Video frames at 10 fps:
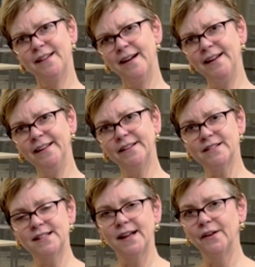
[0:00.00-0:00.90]
tiny little
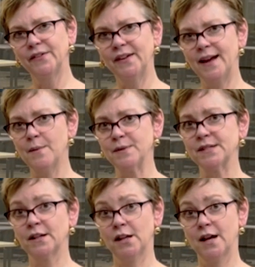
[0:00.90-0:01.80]
cells that help
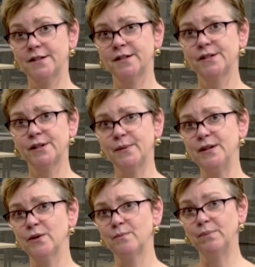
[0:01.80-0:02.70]
us clot so we
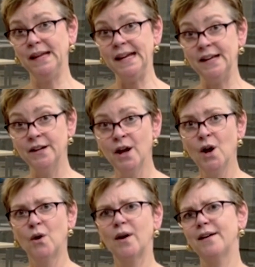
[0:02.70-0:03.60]
don't bleed
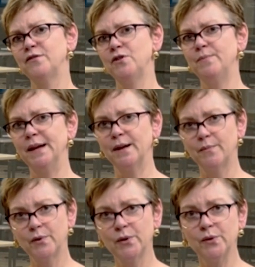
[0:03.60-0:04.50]
or have too big a
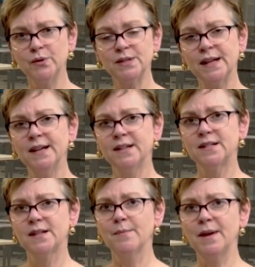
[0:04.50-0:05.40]
bruise.
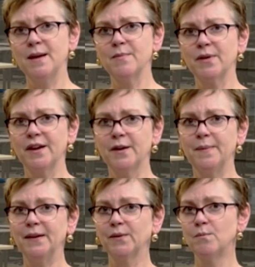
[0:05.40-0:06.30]
Some
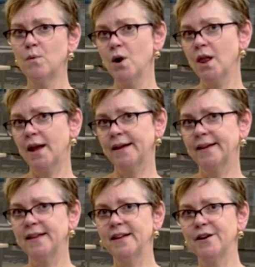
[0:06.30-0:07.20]
chemotherapy is more
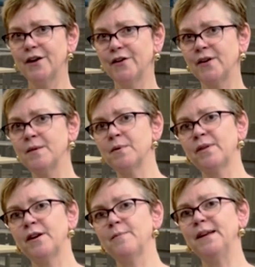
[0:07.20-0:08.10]
likely than other
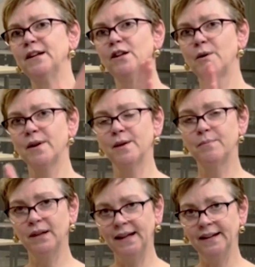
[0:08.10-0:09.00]
chemotherapy to lower the
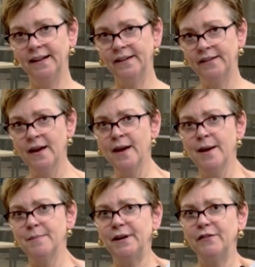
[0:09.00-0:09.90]
platelets,
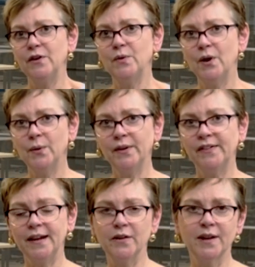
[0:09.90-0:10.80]
but if you notice
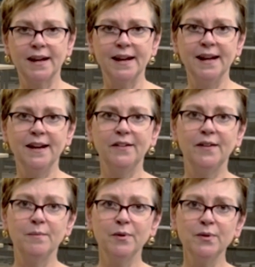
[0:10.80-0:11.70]
that you're getting
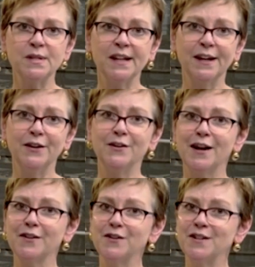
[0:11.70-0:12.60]
easy bruising and your
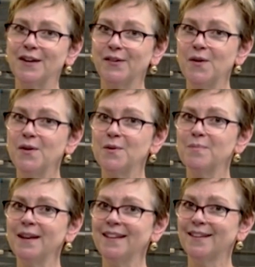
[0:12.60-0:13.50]
doctor tells you your
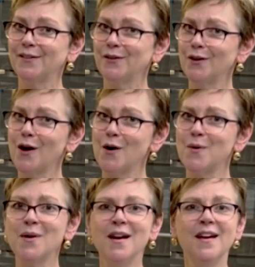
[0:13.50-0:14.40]
platelets are
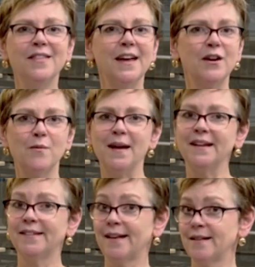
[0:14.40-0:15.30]
low, that all
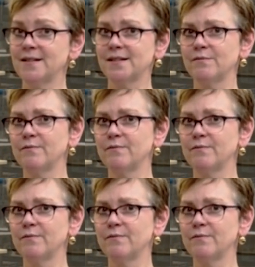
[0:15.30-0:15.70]
makes sense.